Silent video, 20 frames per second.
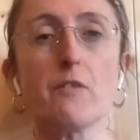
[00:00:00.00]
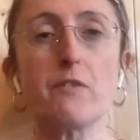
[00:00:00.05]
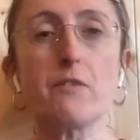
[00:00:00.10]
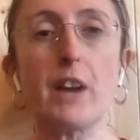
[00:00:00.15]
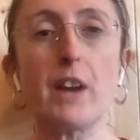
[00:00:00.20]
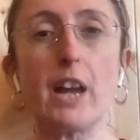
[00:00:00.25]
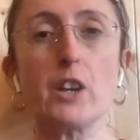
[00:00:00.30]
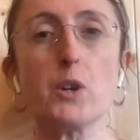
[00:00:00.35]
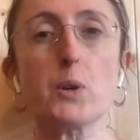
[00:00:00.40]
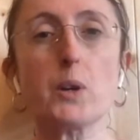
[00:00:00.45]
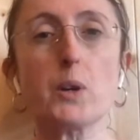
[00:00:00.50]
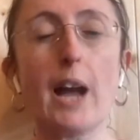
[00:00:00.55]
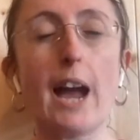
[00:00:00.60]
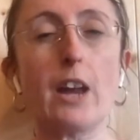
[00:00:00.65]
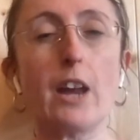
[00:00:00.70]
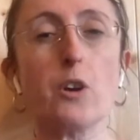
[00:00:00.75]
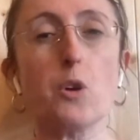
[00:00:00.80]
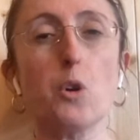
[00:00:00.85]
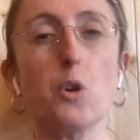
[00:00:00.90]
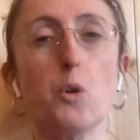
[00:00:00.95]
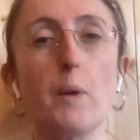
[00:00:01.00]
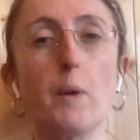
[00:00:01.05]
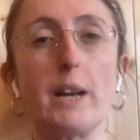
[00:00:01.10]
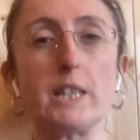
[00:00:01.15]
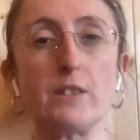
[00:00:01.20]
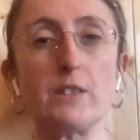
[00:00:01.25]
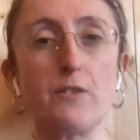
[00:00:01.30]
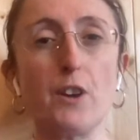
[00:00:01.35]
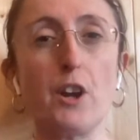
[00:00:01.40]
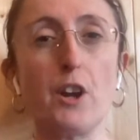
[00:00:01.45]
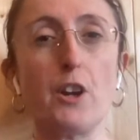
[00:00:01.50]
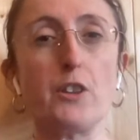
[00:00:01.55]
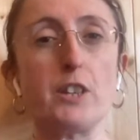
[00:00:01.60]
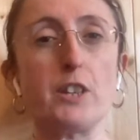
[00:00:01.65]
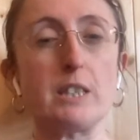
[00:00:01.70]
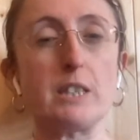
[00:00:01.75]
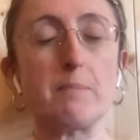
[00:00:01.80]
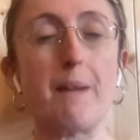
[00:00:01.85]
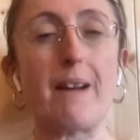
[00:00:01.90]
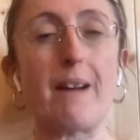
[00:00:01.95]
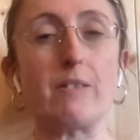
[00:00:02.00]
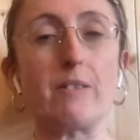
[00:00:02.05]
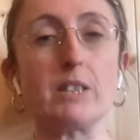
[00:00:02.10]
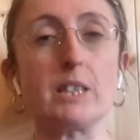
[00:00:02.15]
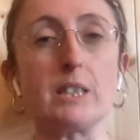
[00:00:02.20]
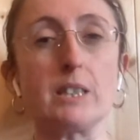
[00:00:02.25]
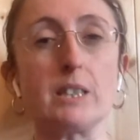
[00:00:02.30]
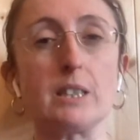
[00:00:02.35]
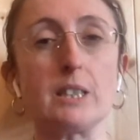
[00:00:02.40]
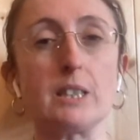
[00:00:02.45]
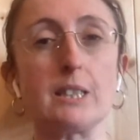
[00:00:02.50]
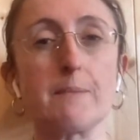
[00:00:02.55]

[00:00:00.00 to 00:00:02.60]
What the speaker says: then you can always phone the Samaritans.